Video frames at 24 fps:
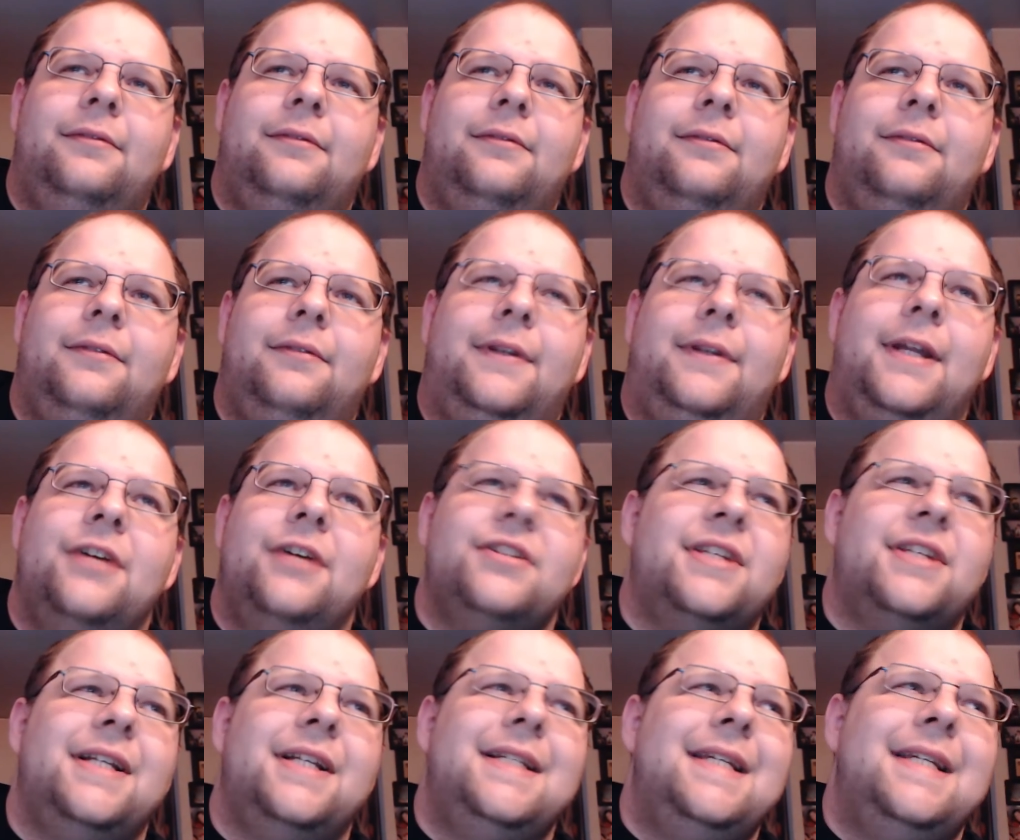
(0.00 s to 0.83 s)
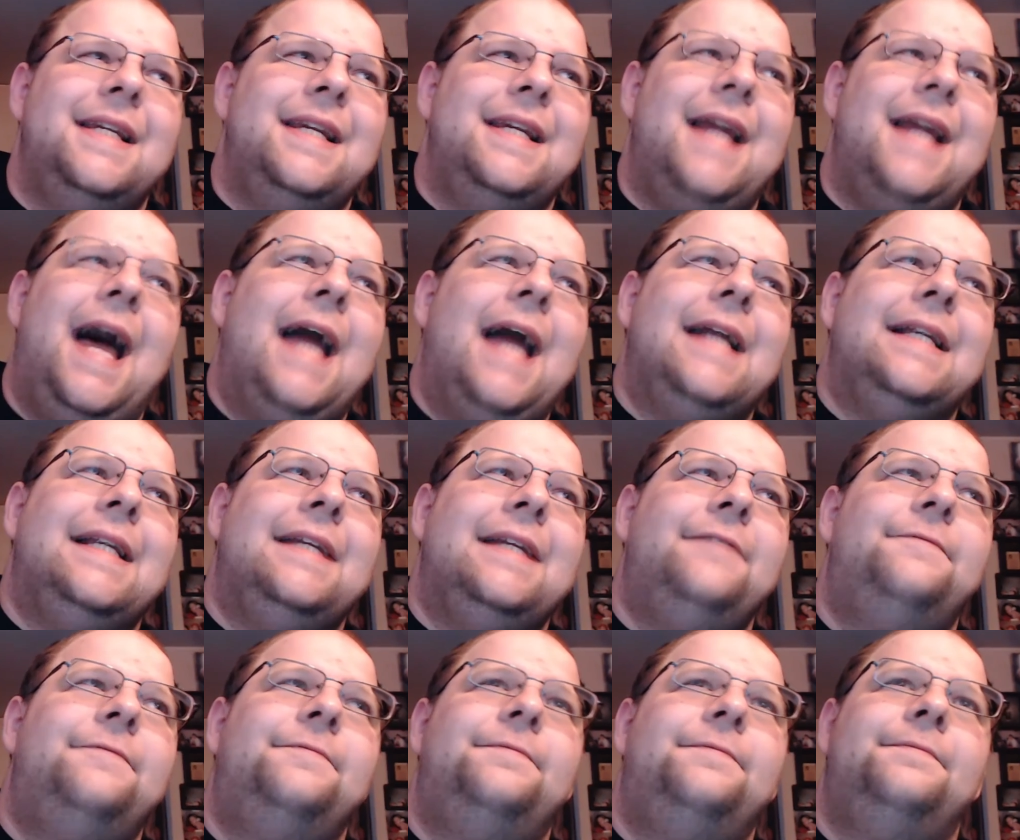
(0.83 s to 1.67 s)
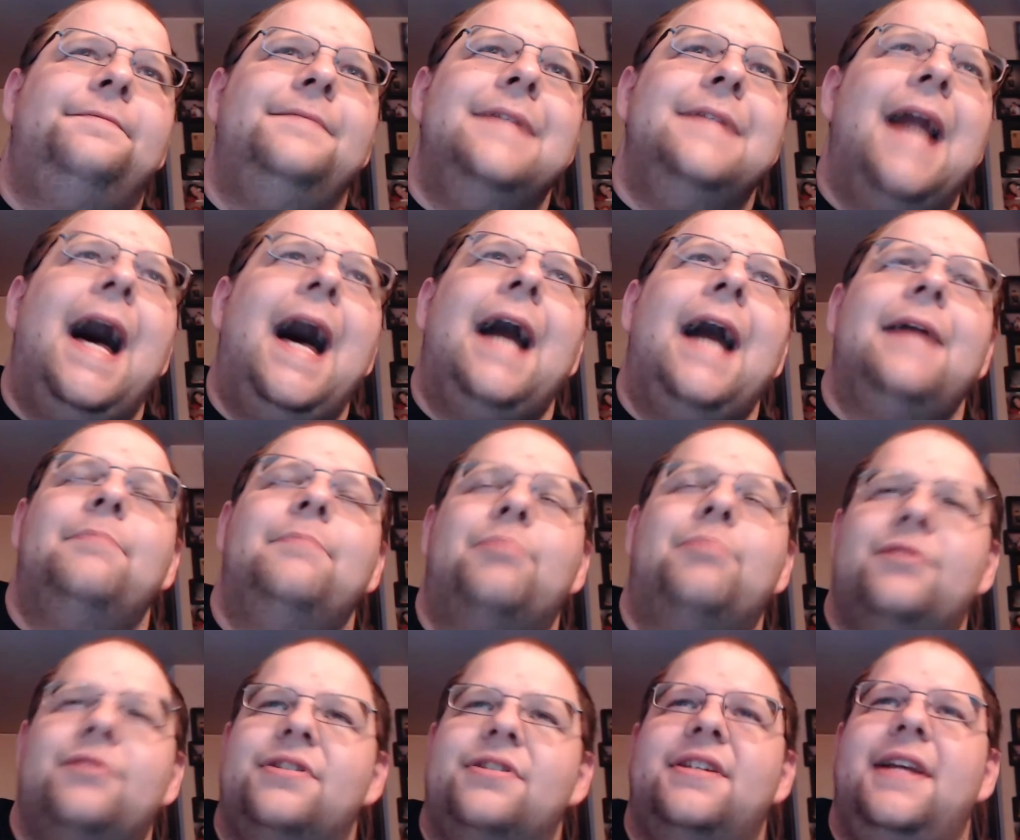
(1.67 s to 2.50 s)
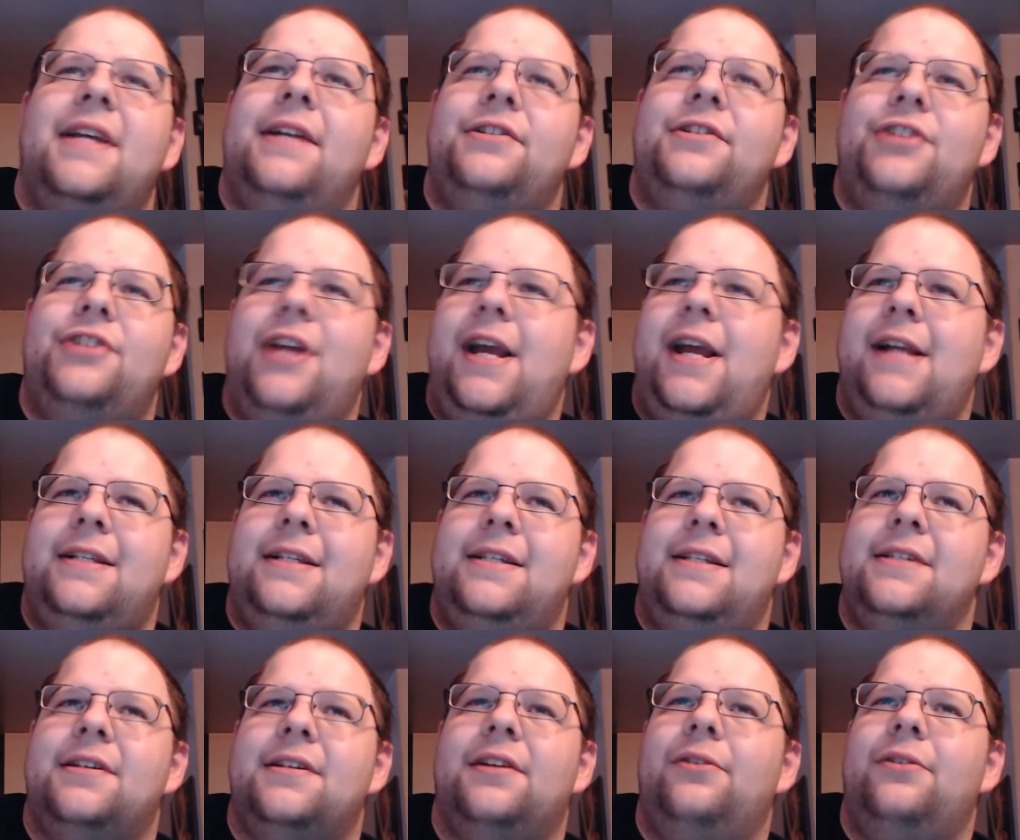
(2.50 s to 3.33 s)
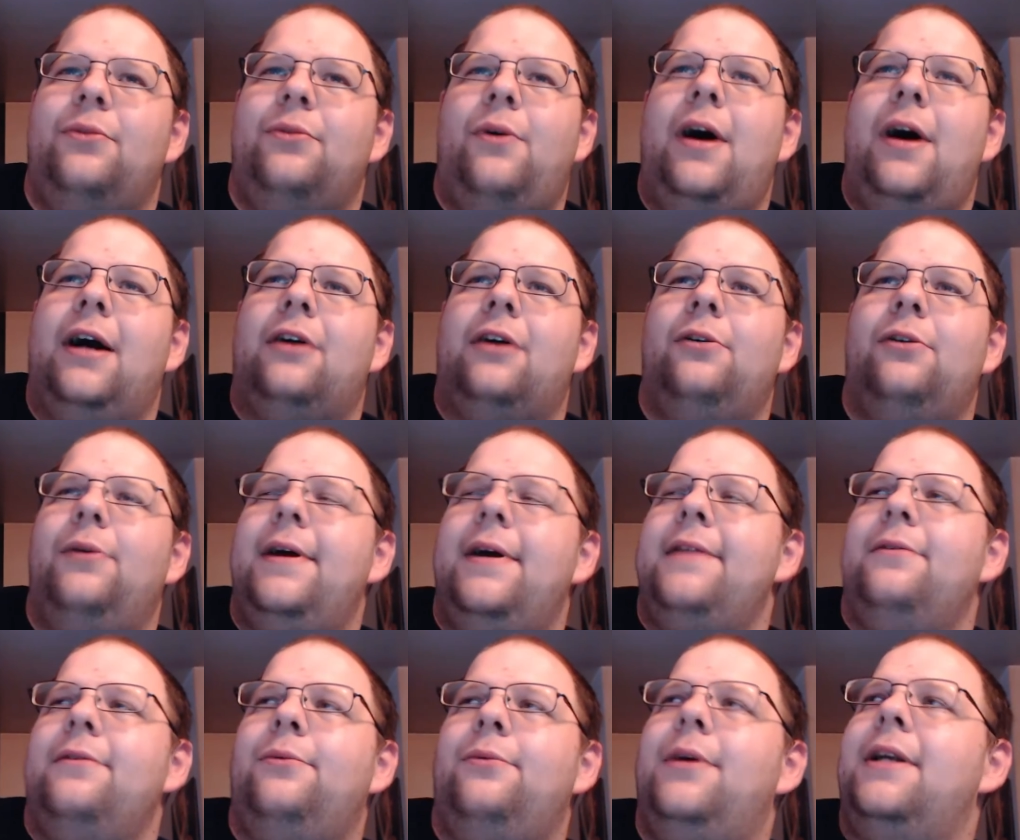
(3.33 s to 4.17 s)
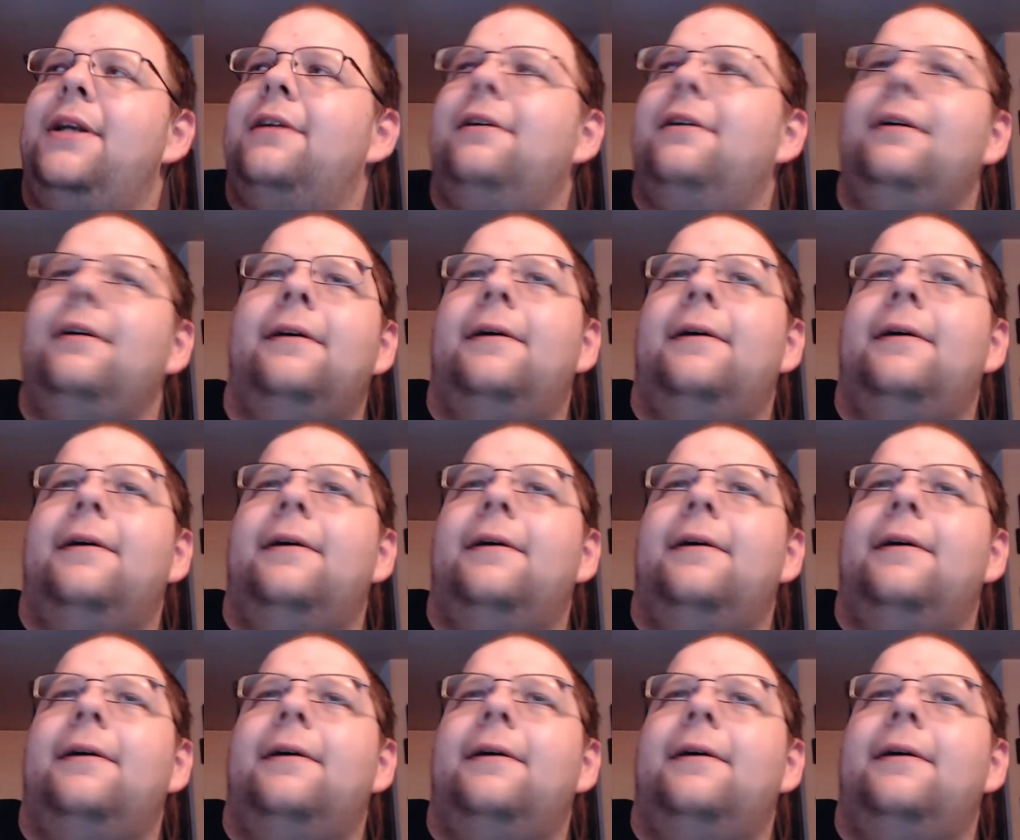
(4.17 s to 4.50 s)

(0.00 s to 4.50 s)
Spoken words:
there's a 99% chance he's going to walk away the winner.